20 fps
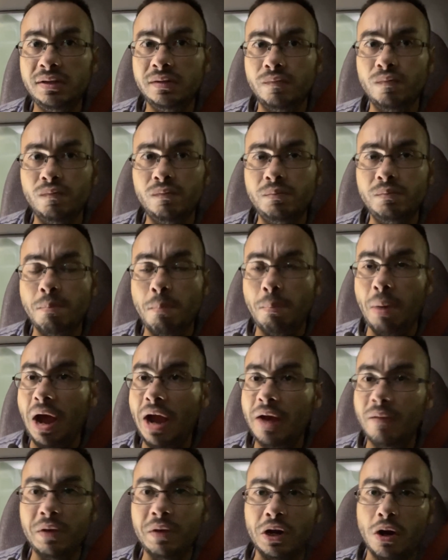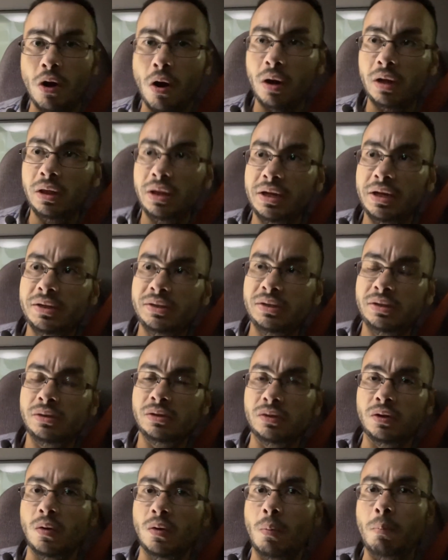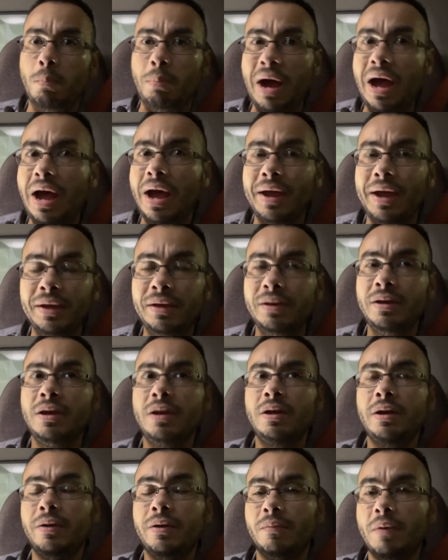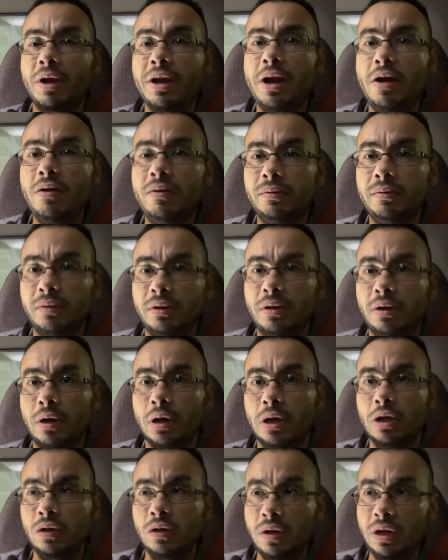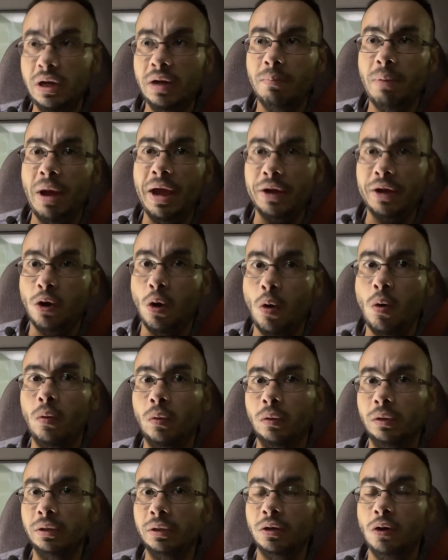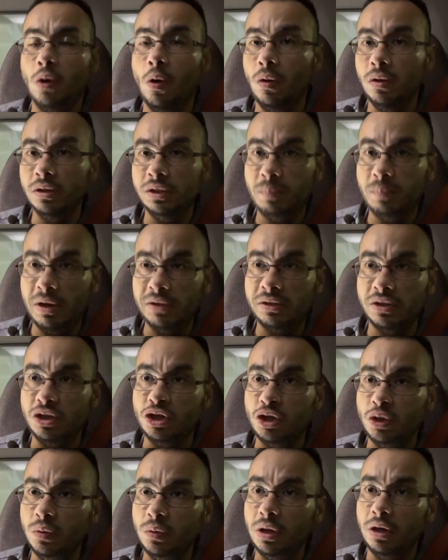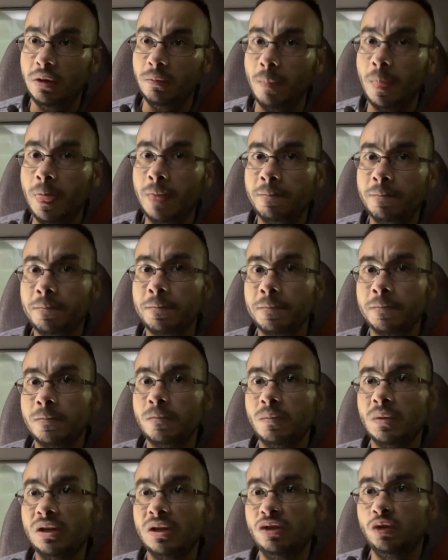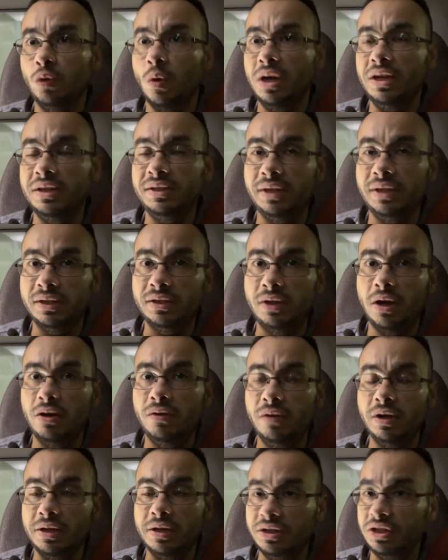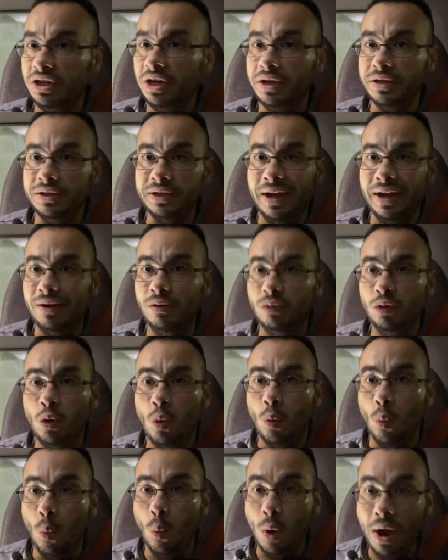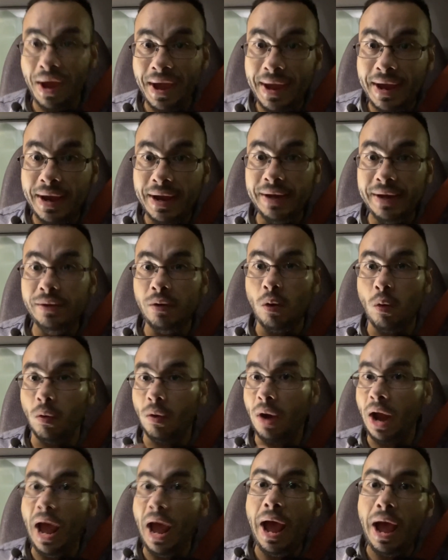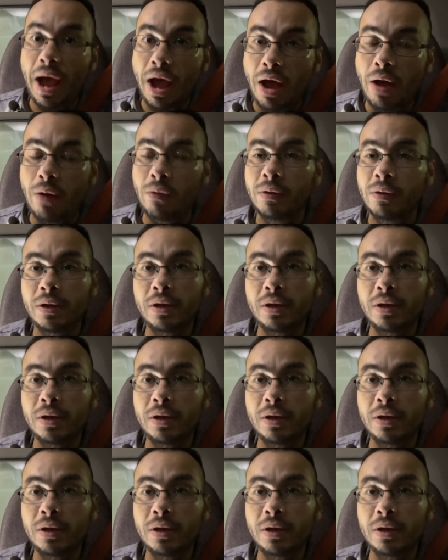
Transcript: buy regardless. So buy right now. You need to buy gold. Gold is about to shoot up, twenty-six hundred and change. I don't know when or how.